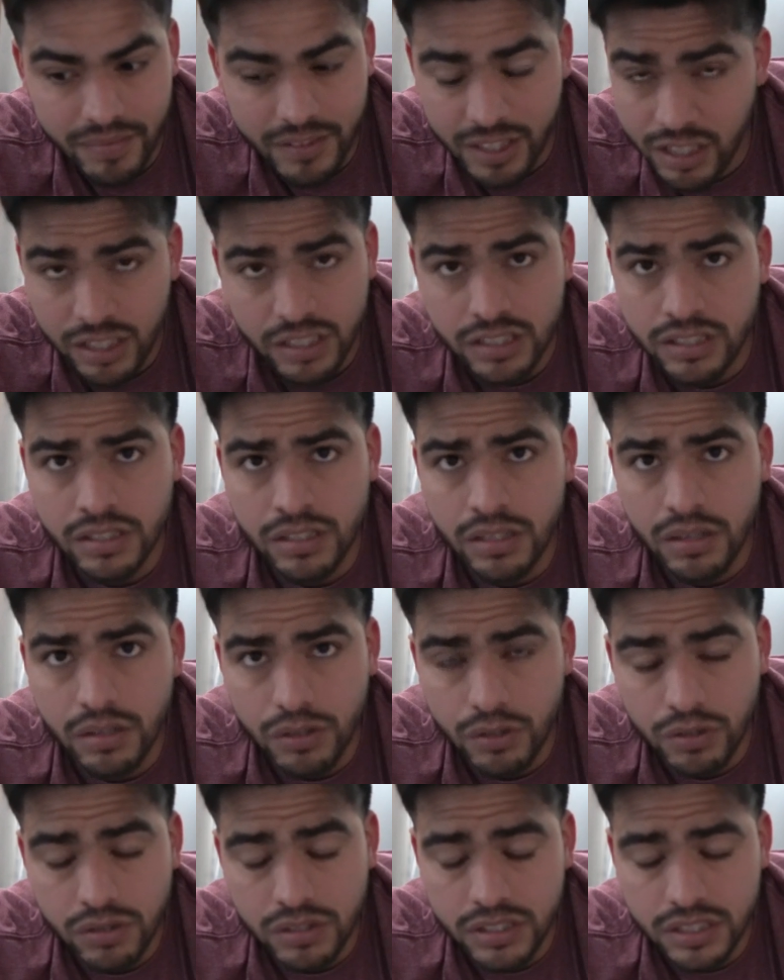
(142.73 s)
just you know
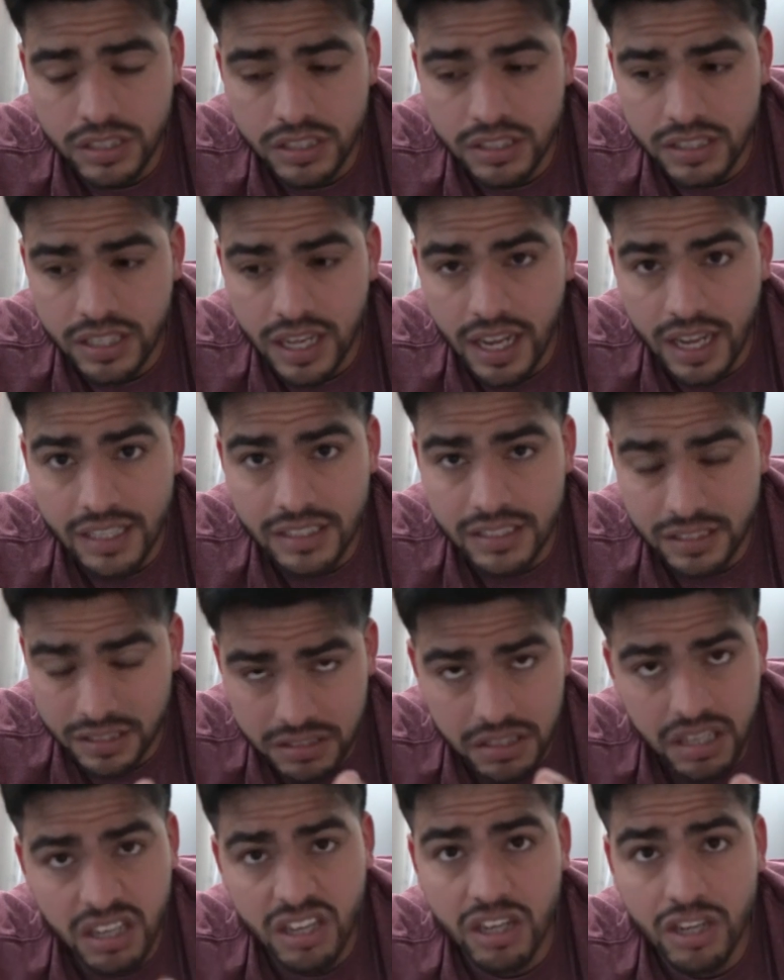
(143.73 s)
use this
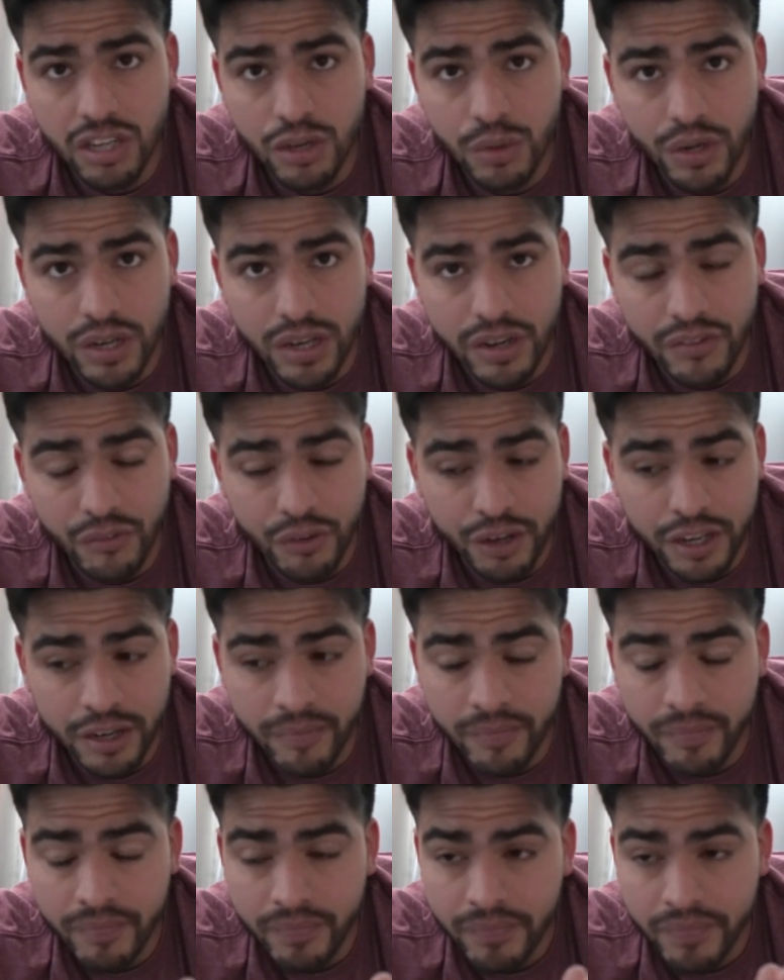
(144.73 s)
as a good recovery